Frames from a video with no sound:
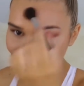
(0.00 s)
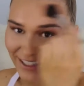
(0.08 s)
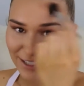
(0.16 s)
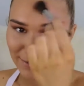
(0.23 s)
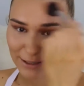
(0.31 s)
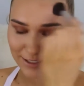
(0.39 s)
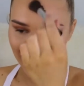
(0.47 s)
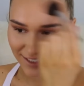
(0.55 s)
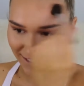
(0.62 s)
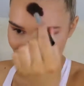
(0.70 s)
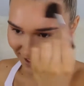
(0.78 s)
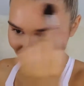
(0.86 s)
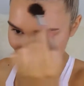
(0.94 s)
I think because I
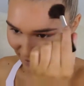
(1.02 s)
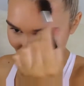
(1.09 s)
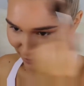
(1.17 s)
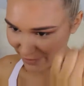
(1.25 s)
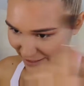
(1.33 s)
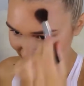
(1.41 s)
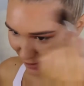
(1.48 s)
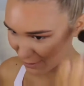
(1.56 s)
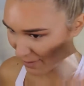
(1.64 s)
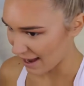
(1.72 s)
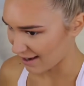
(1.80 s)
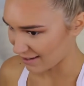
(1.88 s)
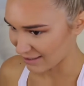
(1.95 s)
didn't set my face with
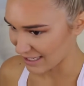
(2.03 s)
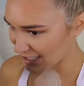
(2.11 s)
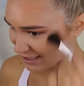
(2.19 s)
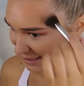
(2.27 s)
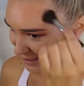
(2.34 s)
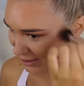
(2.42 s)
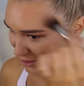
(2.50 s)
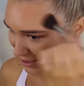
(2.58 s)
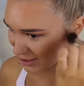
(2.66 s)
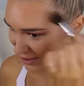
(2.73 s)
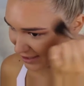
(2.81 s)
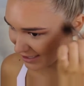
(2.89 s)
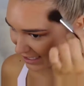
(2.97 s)
powder, it's literally
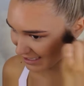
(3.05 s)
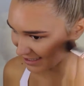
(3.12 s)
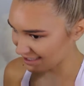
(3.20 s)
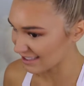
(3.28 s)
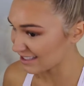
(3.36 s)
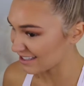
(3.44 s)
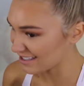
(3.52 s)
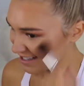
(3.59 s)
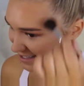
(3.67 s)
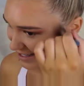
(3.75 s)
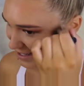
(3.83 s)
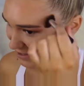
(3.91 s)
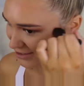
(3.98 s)
just like
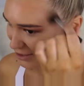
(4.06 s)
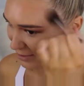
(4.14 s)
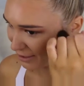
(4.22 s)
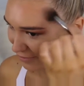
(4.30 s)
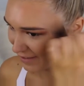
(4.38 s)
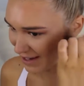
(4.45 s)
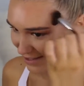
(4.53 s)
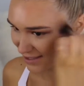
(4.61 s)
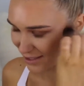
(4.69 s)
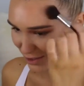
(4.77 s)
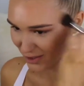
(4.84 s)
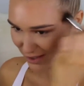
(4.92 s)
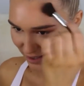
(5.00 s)
sticking to my face,
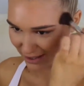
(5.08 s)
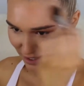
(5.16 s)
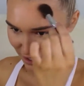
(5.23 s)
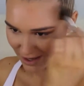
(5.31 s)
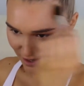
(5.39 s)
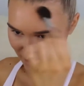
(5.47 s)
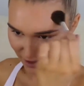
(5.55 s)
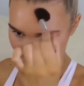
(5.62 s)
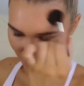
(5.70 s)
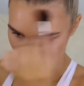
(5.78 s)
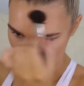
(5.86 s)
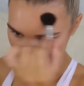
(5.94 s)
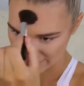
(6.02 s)
and it's just like
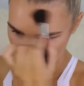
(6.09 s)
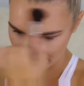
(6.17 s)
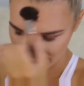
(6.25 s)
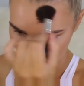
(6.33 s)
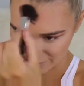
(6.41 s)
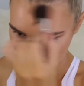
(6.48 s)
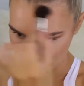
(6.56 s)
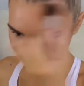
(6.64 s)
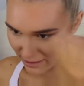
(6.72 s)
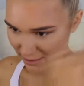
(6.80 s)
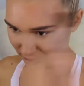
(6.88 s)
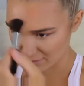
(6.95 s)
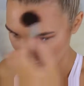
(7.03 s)
not blending around
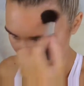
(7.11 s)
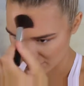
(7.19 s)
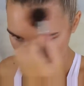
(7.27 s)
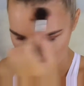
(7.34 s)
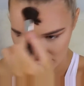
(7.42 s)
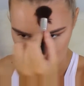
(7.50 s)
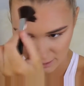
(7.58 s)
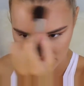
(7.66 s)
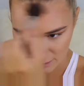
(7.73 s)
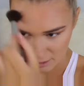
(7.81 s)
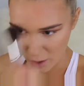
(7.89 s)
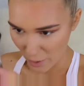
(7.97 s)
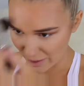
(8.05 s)
here.
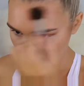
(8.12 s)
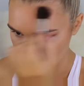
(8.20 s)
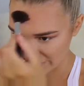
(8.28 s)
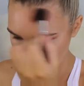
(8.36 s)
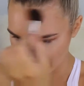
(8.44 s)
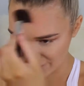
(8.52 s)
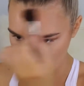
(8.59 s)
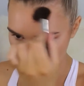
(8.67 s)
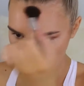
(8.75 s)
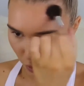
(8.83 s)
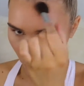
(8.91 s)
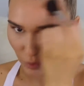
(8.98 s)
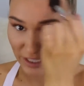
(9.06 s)
We got this,
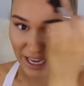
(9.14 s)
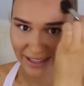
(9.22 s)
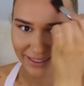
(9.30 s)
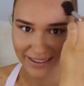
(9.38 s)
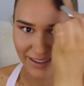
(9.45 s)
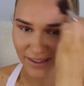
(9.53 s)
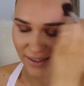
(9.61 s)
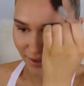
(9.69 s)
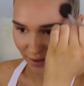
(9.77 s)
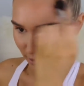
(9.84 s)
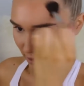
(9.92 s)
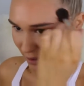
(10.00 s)
girl. We got this.